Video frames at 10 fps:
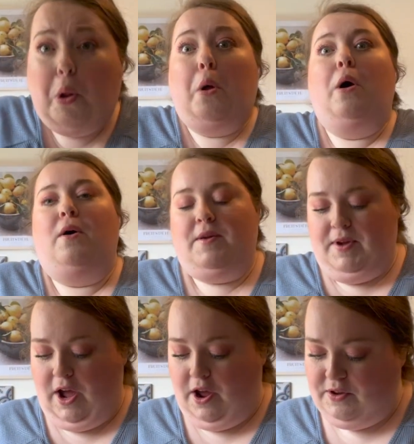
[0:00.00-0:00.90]
oh, there we
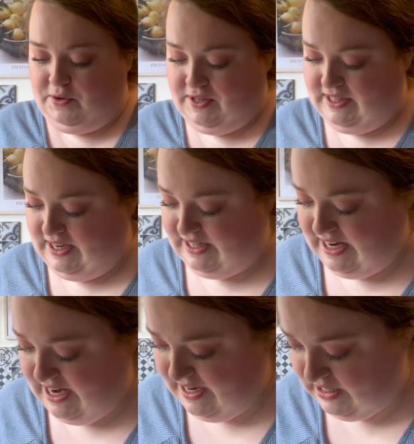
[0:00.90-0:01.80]
go. So I just need a
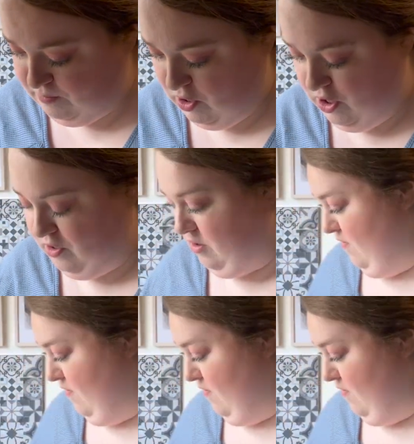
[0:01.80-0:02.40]
teaspoon of